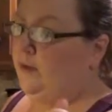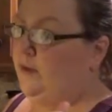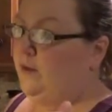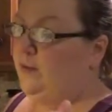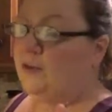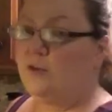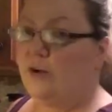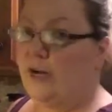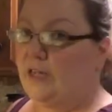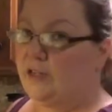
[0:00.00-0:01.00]
a
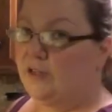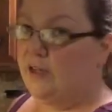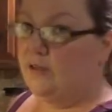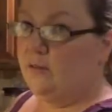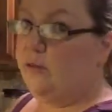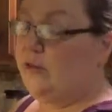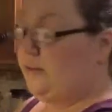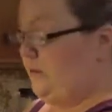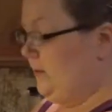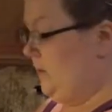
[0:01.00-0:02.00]
scratch cake
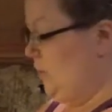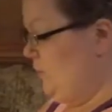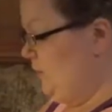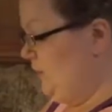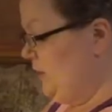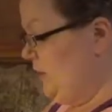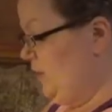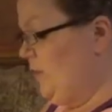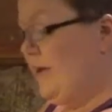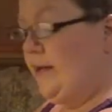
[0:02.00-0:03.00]
mix. So I'm just going to
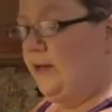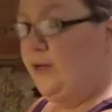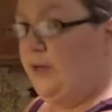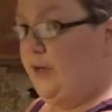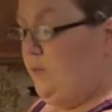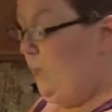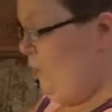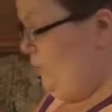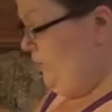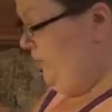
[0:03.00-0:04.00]
go ahead and do it in the bowl.